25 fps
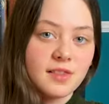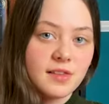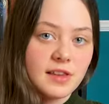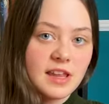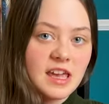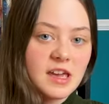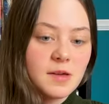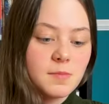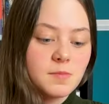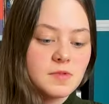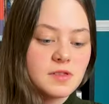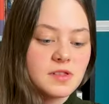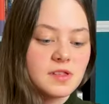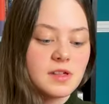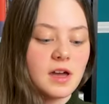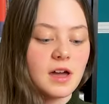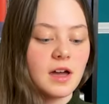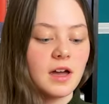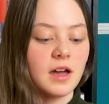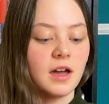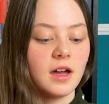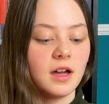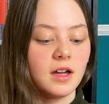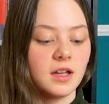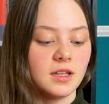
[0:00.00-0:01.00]
steps
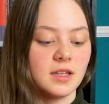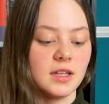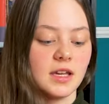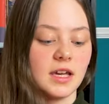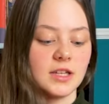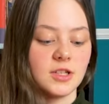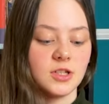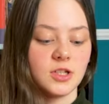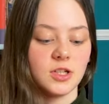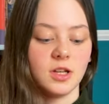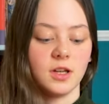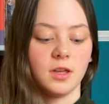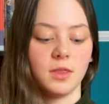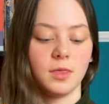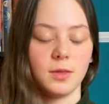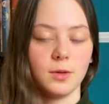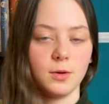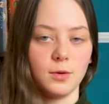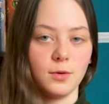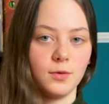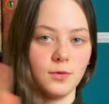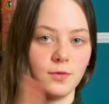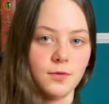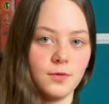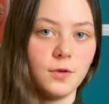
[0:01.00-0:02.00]
are attaching
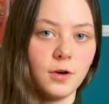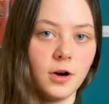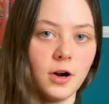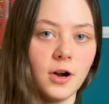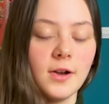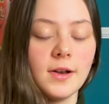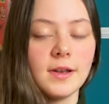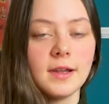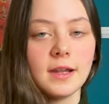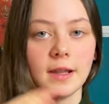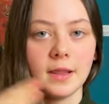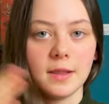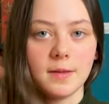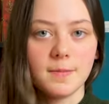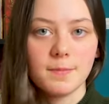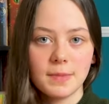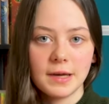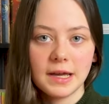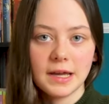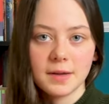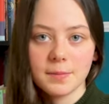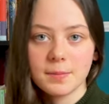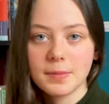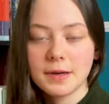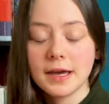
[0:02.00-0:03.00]
the front and the
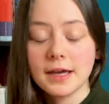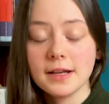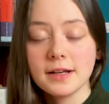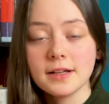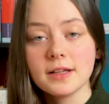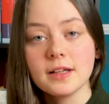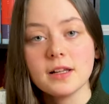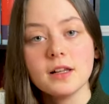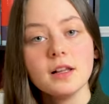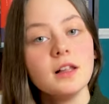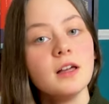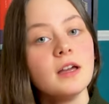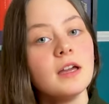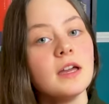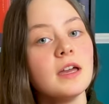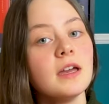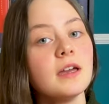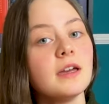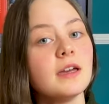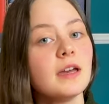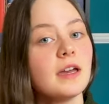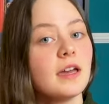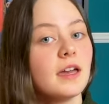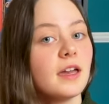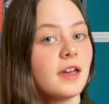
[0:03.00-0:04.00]
back panel
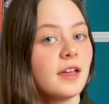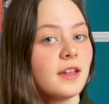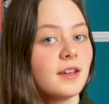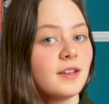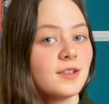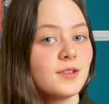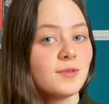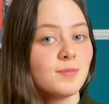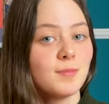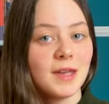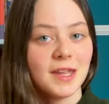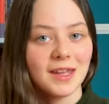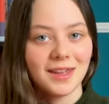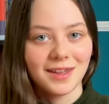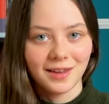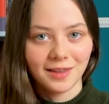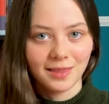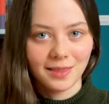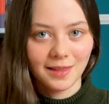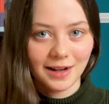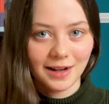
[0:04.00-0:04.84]
and making the